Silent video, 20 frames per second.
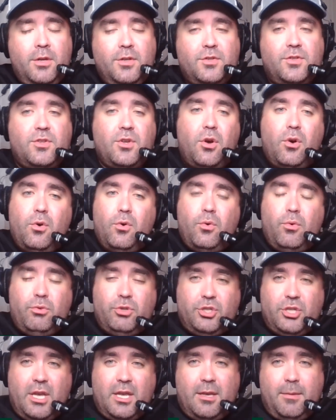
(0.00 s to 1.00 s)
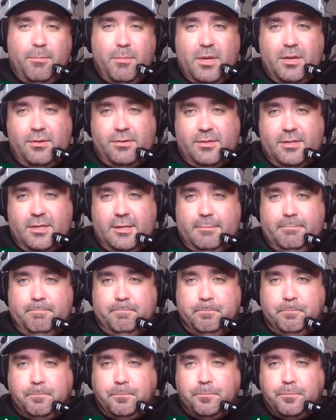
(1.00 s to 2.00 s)
So Jacob Middleton,
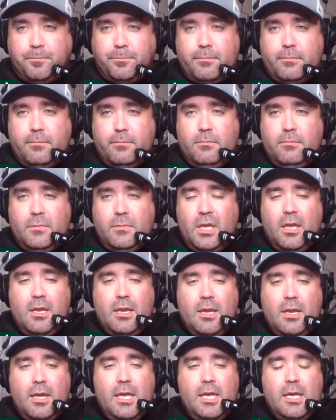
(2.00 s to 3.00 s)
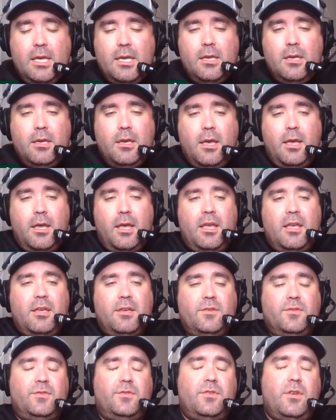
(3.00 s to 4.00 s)
He
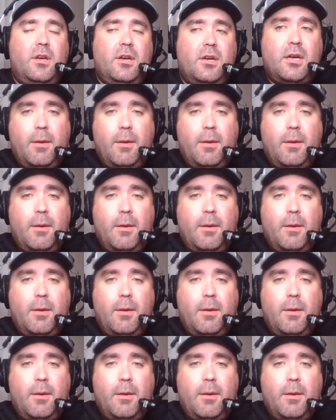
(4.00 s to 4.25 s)
is